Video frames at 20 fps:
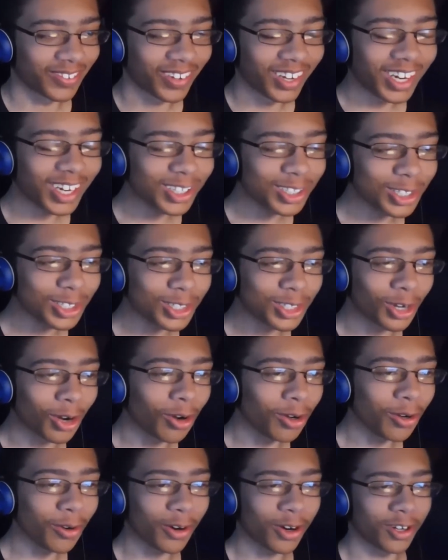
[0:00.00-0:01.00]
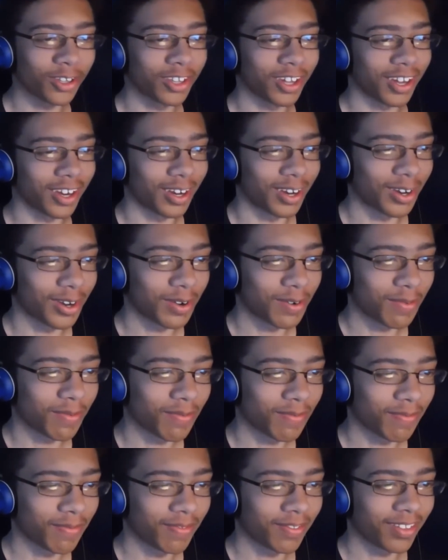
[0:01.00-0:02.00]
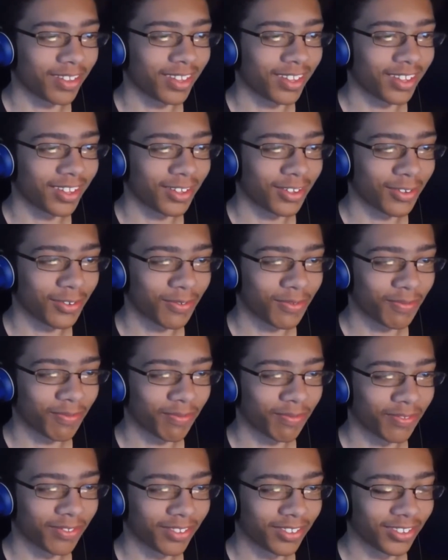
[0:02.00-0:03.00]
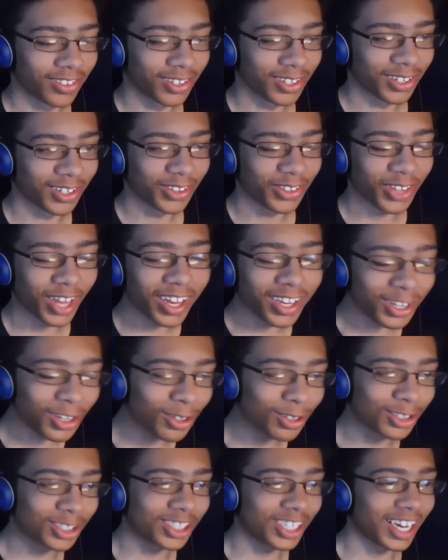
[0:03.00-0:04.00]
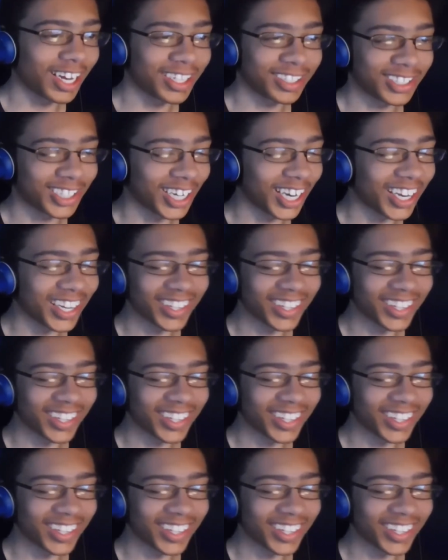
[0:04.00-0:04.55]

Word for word: Why not just go to her then? Why don't you go visit her? Thank you, sassy.